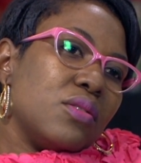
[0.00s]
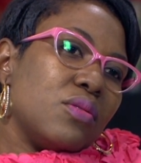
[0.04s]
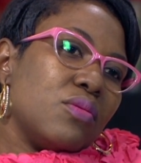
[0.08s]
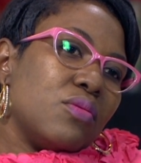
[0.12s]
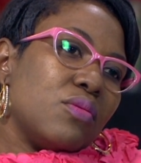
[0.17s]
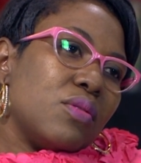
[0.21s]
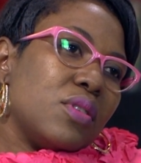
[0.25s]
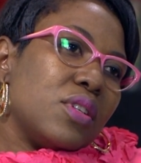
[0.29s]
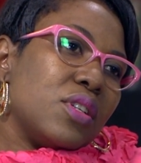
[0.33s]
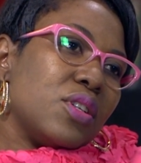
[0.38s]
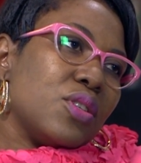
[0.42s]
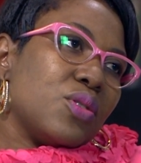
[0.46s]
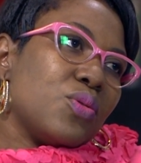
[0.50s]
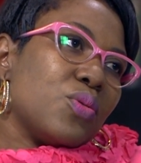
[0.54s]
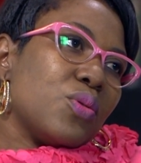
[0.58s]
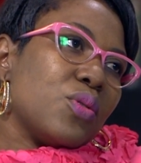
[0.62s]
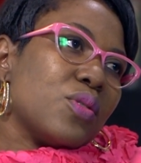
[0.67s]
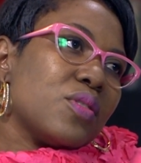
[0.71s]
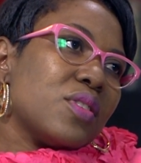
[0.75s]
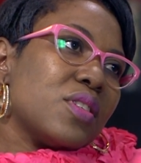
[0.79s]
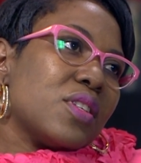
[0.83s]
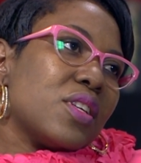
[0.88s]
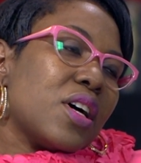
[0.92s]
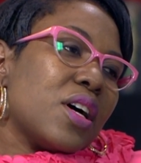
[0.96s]
When it
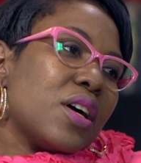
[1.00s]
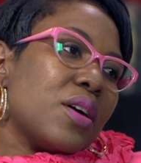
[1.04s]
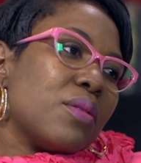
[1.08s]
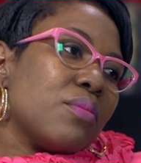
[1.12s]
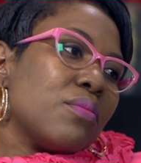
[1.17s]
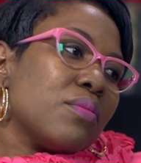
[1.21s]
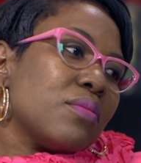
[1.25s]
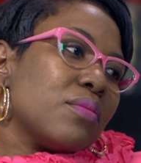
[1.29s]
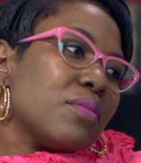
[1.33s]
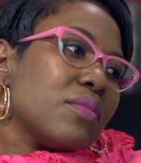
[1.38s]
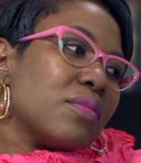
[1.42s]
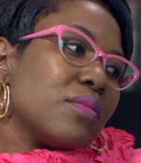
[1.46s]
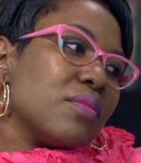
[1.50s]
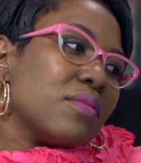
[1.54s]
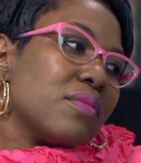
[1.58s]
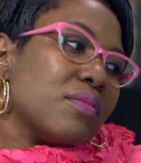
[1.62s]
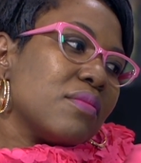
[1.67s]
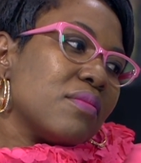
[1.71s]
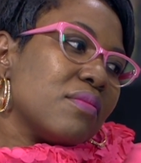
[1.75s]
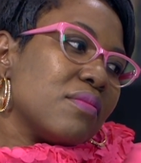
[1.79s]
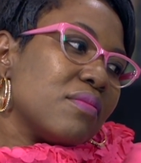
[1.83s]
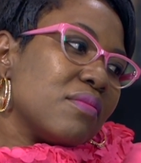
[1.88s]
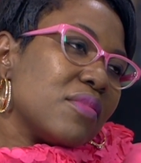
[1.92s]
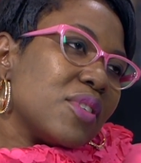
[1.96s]
was time,
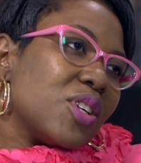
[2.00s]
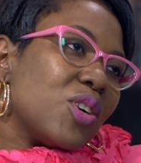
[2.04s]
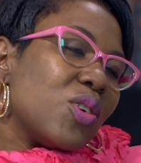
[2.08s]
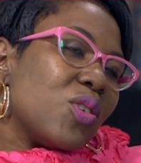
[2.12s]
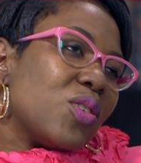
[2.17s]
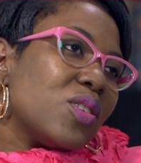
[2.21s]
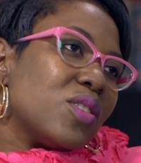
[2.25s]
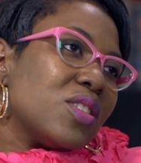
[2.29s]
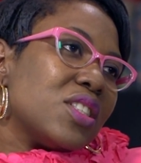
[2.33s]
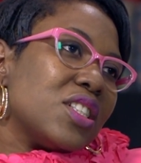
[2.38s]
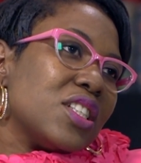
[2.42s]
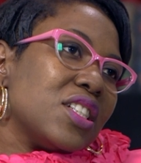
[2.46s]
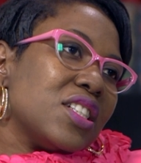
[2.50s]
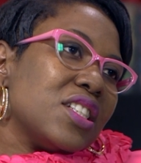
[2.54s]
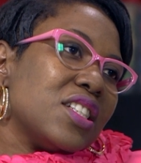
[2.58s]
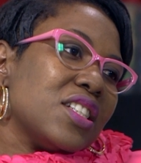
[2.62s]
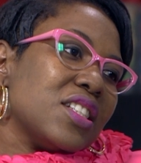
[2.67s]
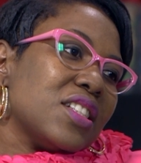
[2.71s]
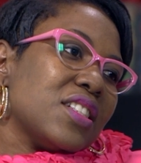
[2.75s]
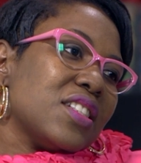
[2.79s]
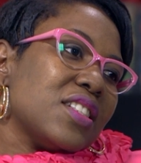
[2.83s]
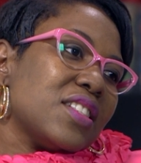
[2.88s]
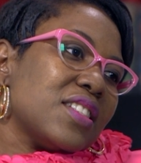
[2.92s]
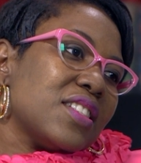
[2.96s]
God did
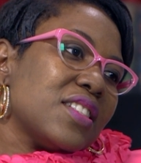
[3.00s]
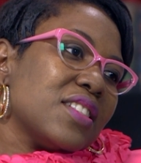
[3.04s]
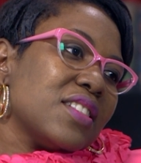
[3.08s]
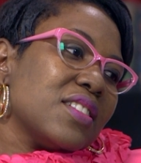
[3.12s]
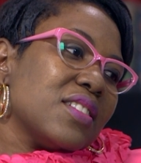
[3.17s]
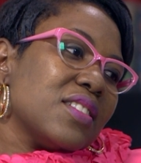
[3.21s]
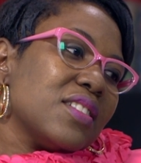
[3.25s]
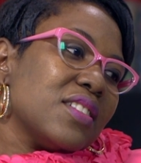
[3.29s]
it.